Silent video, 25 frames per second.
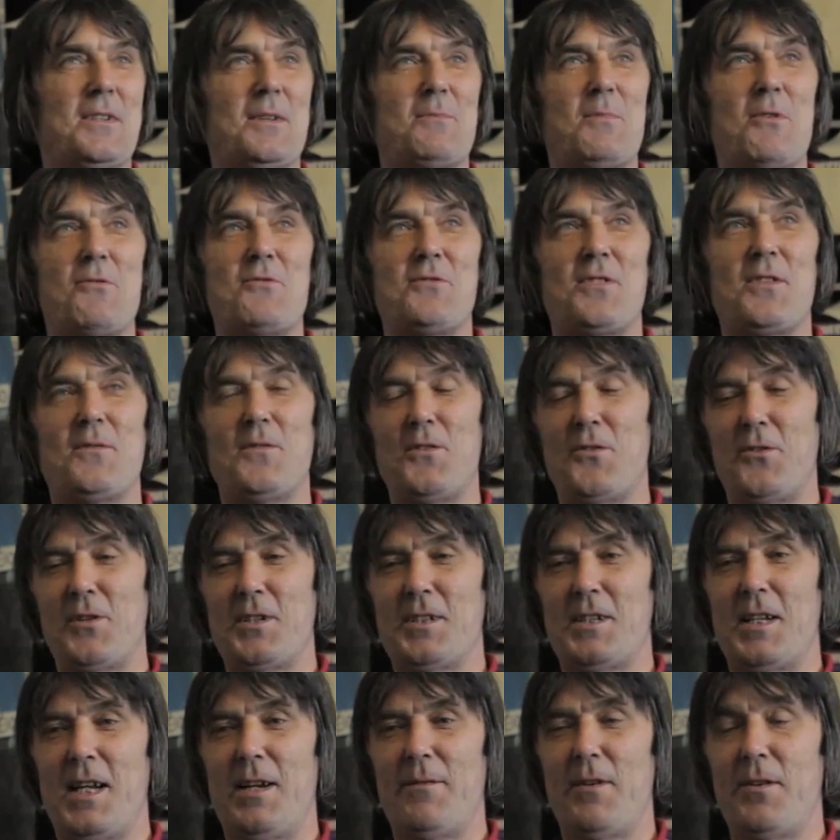a poster of
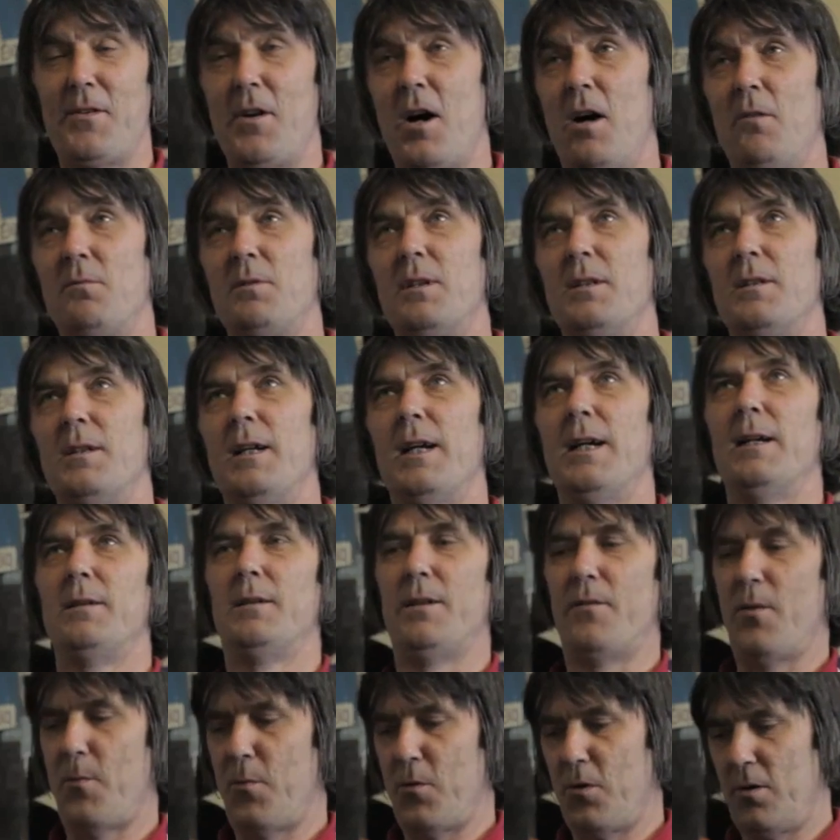Lucas Leiva. No,
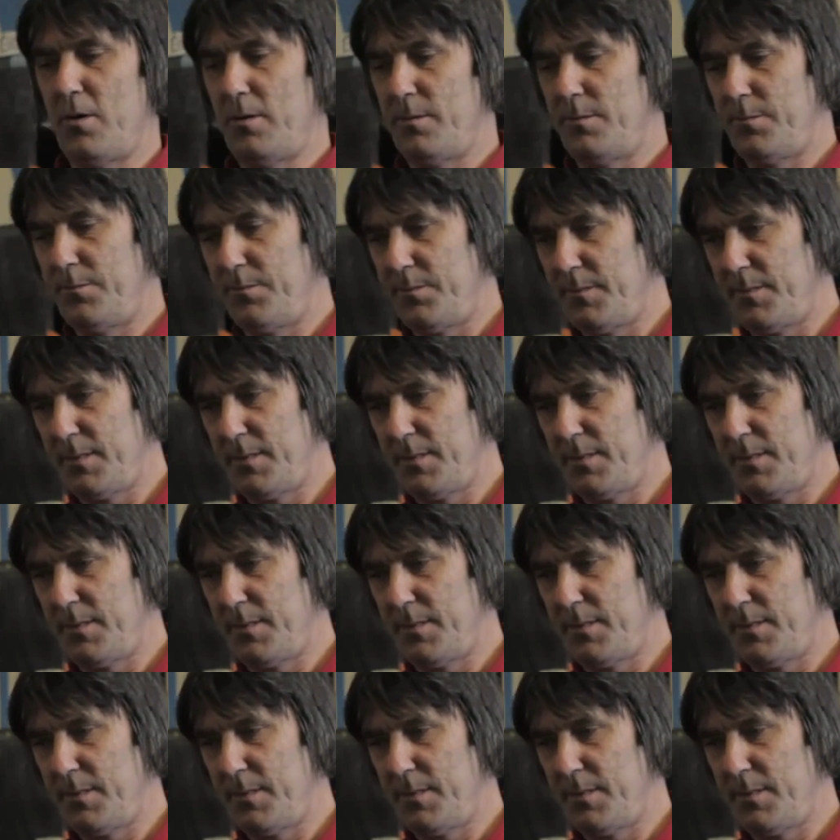Liverpool,